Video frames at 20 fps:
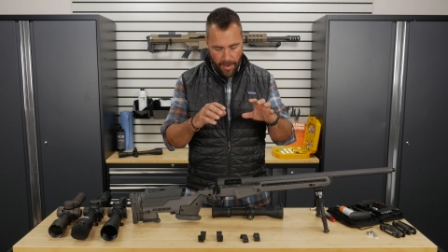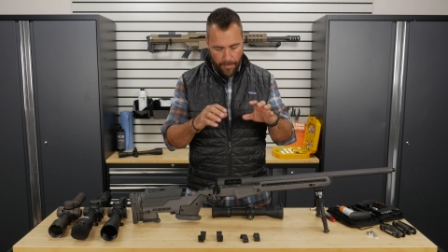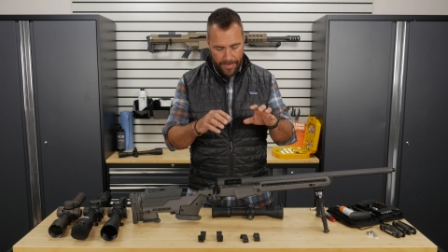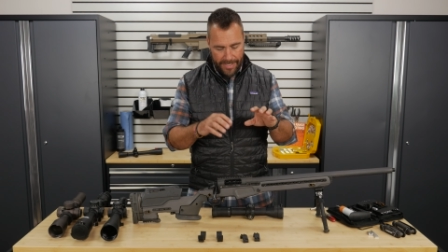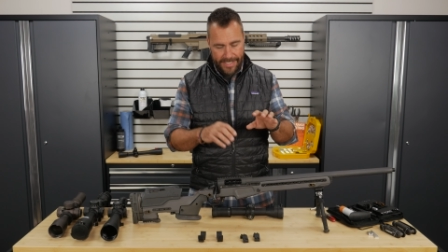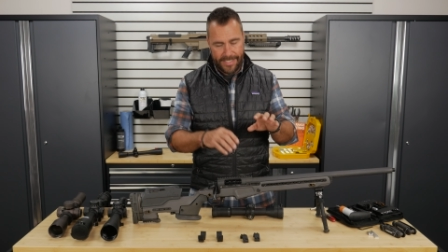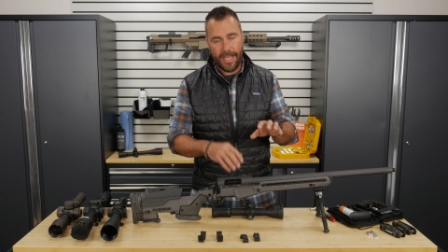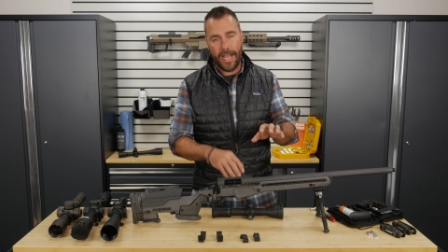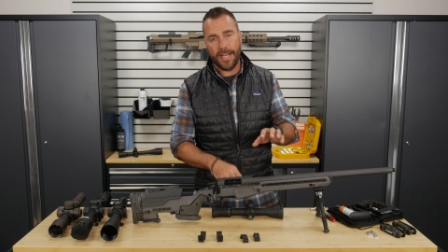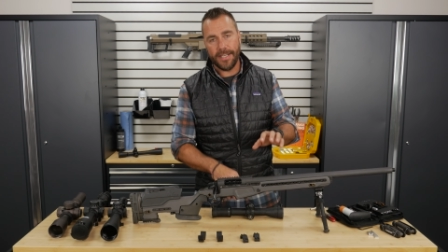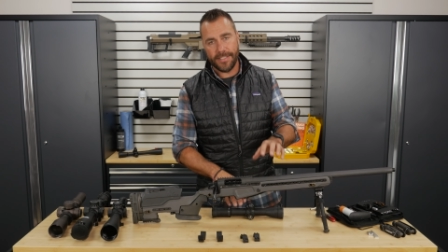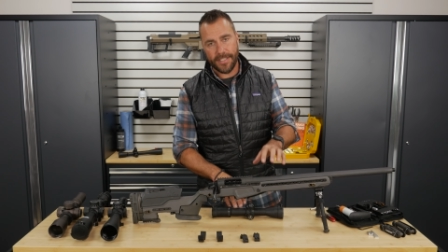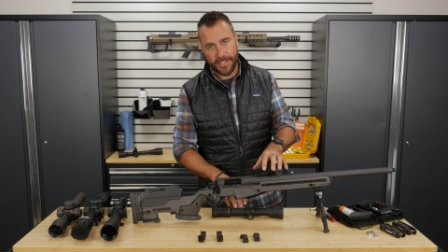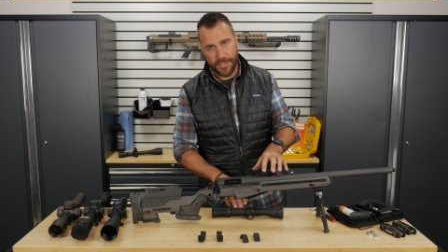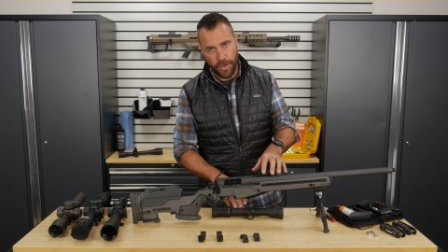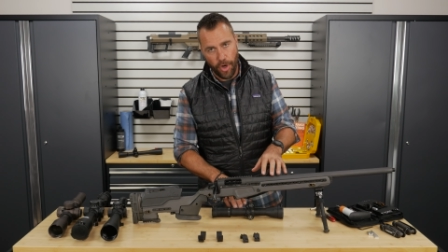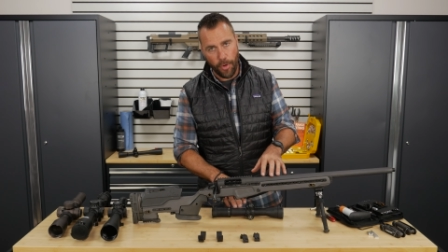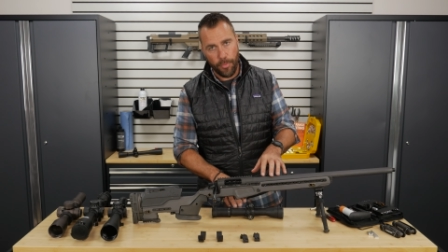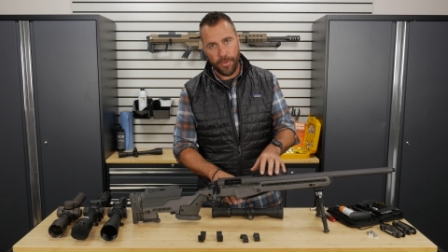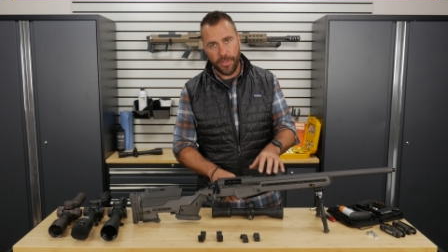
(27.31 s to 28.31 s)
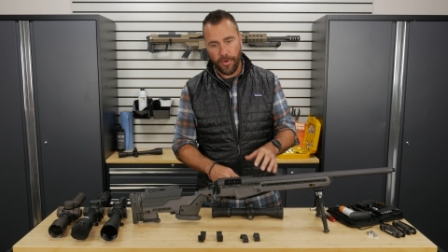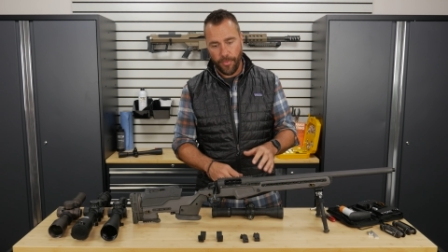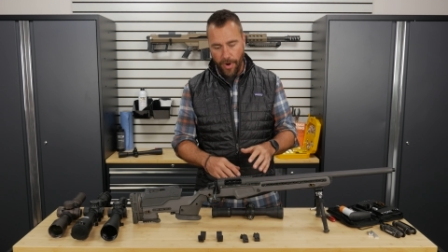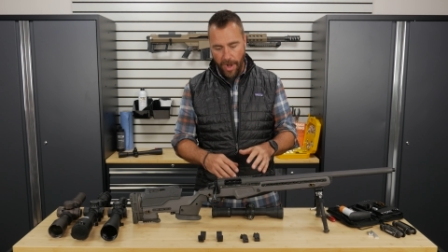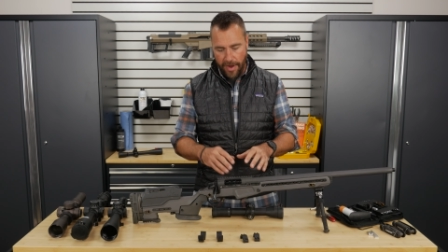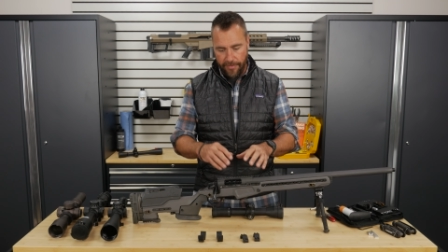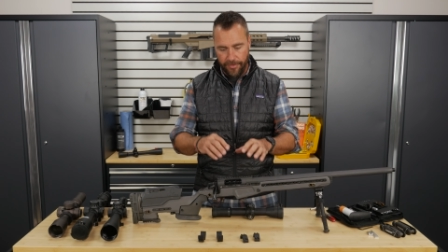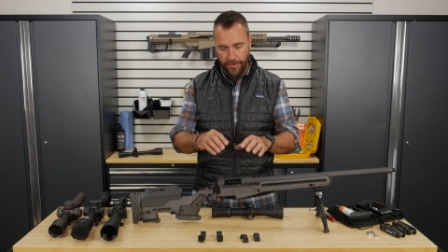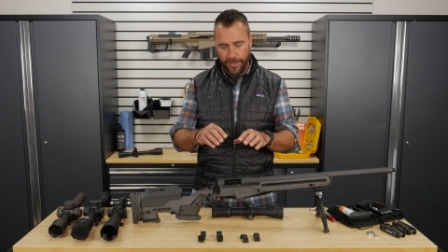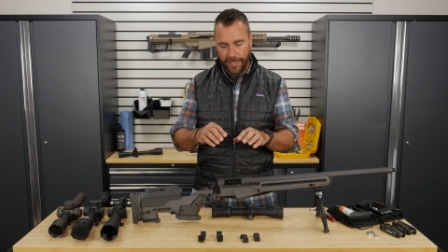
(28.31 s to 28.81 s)
besides the scope and the
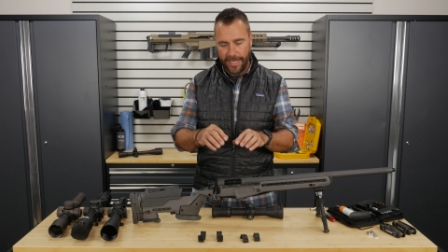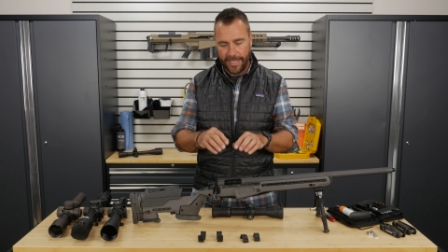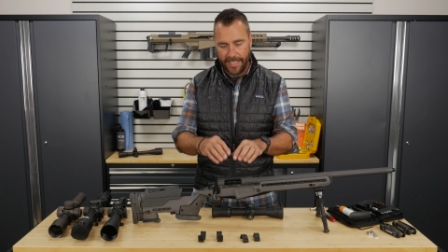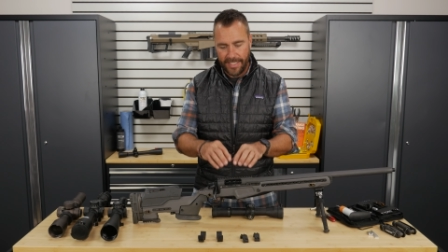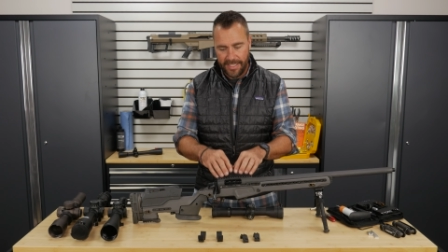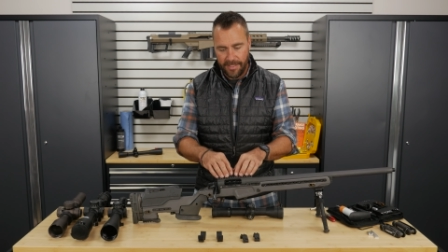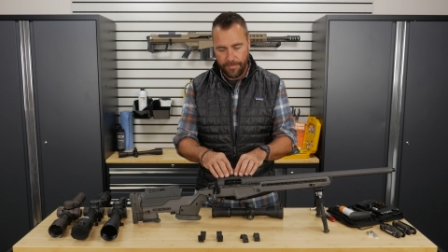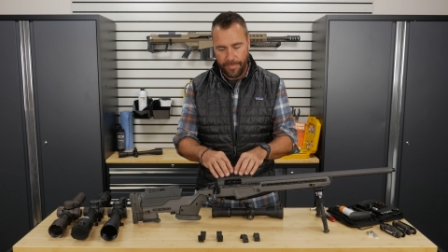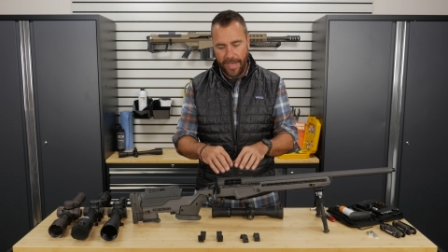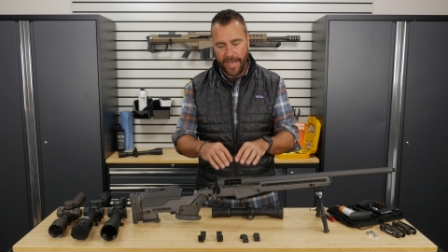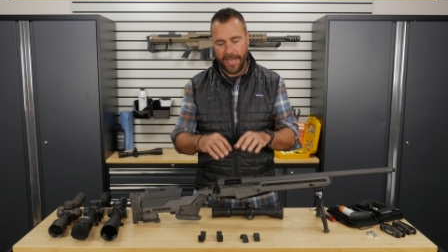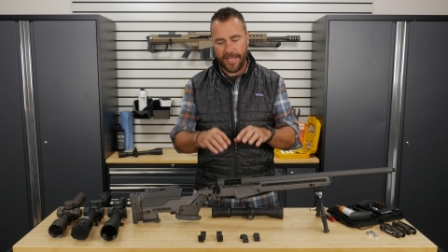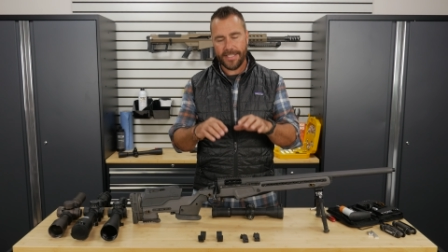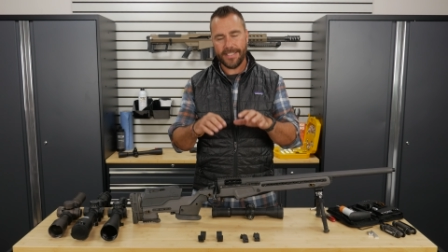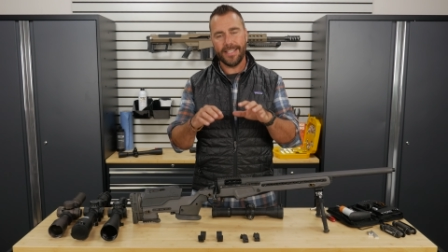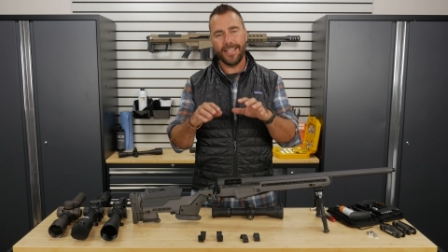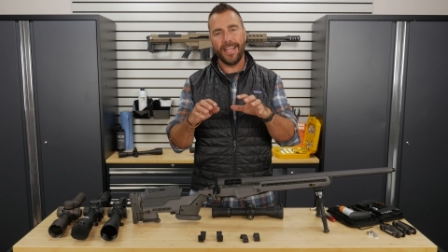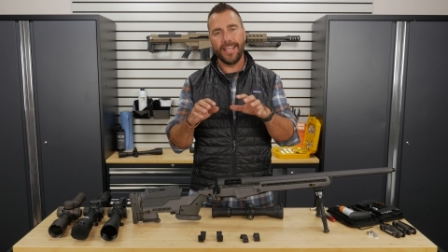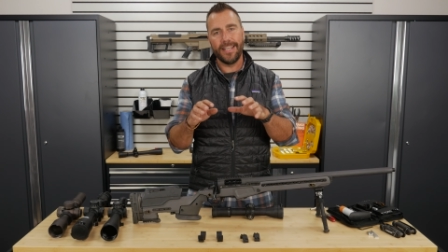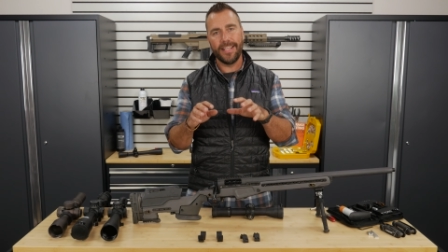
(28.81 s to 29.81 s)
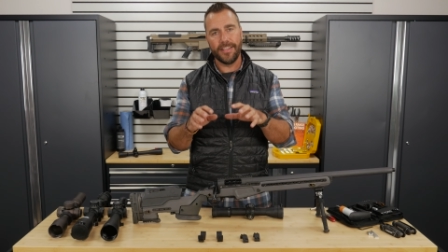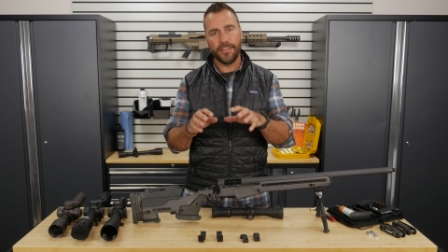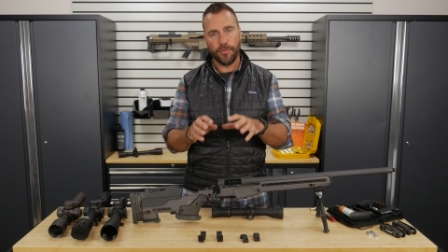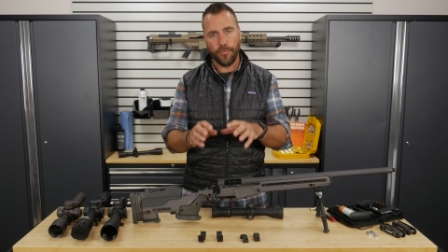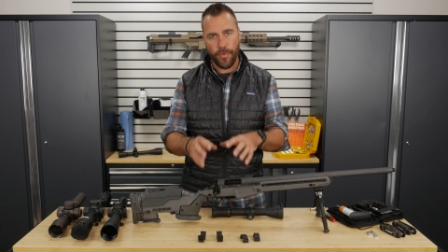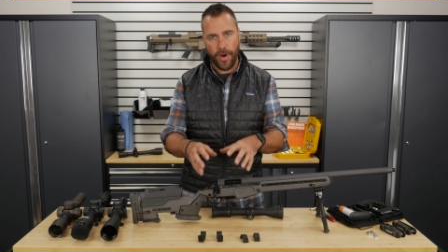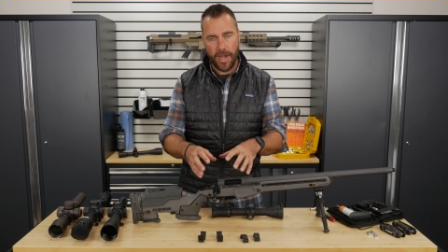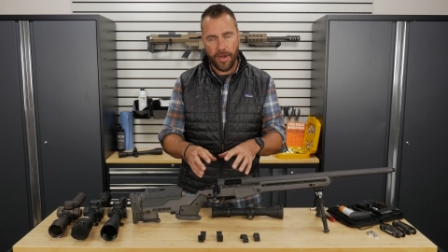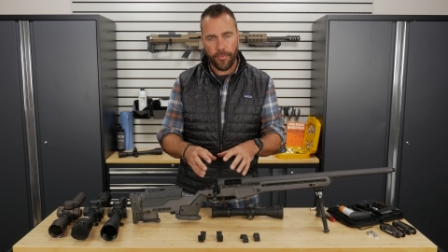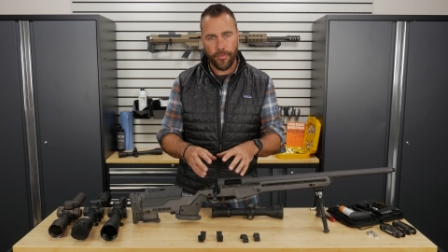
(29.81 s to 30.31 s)
rifle, getting the base and getting the
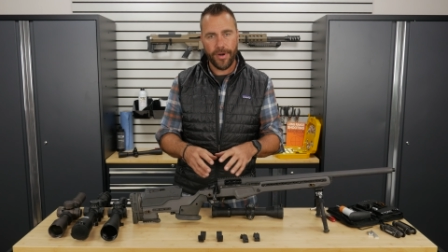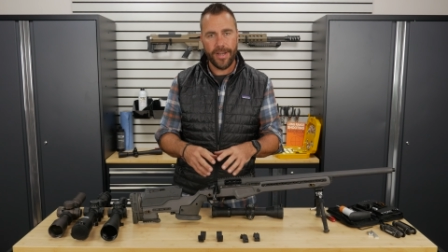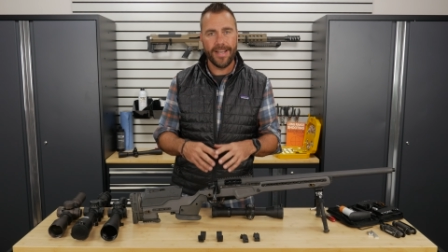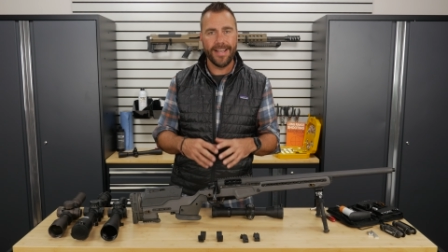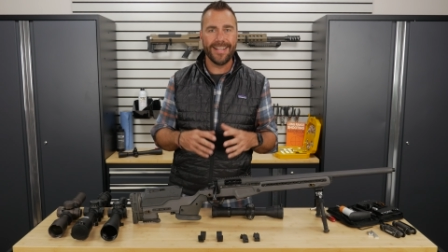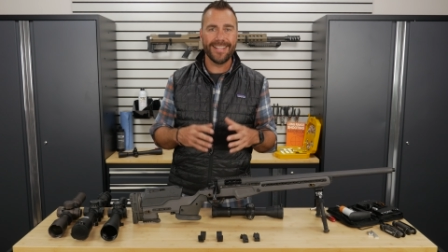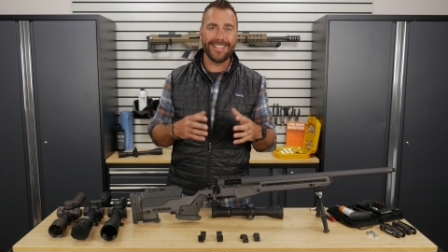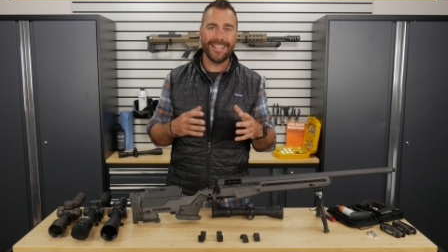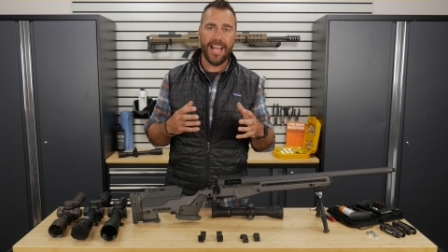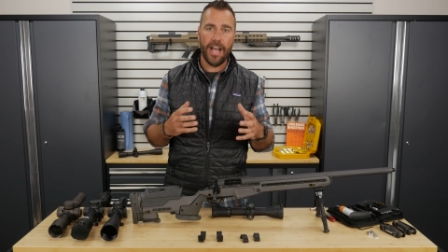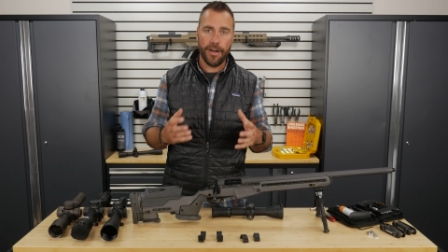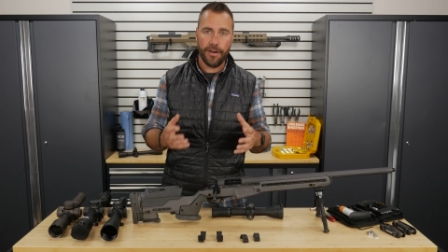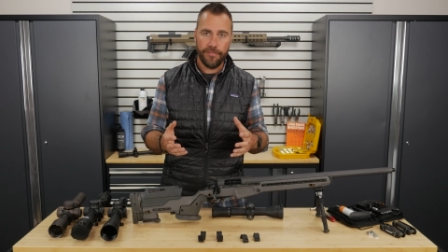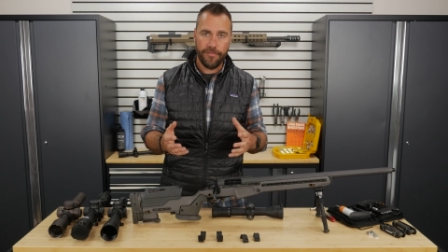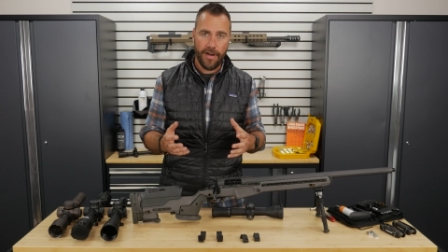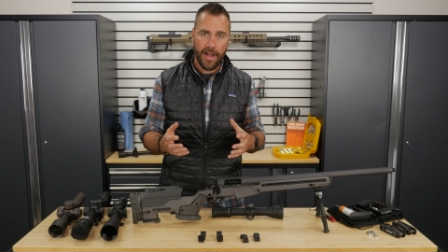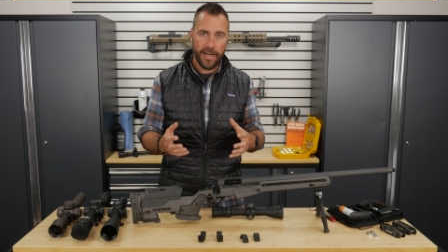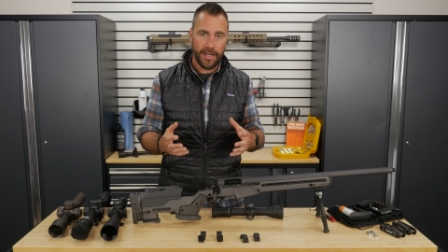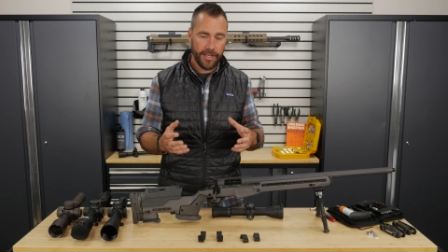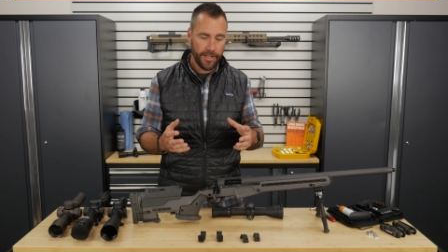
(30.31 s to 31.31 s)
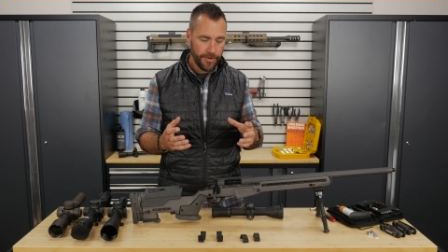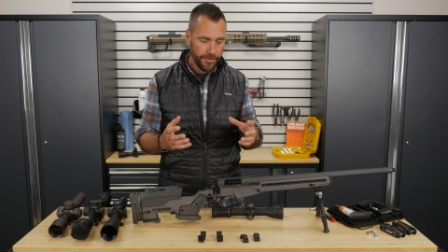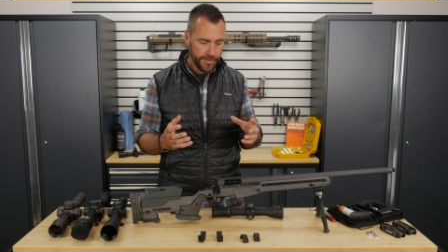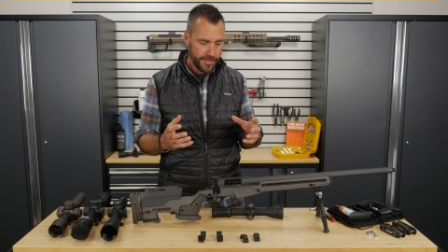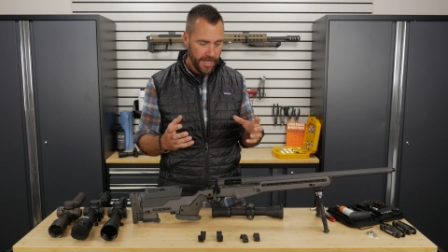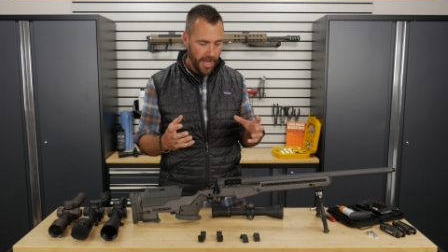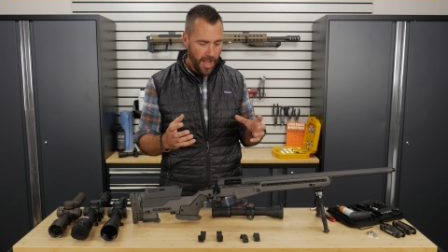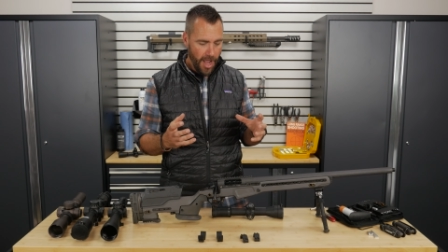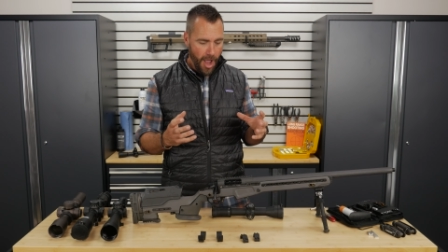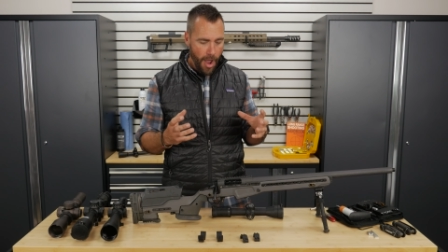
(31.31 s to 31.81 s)
right rings and how to find those.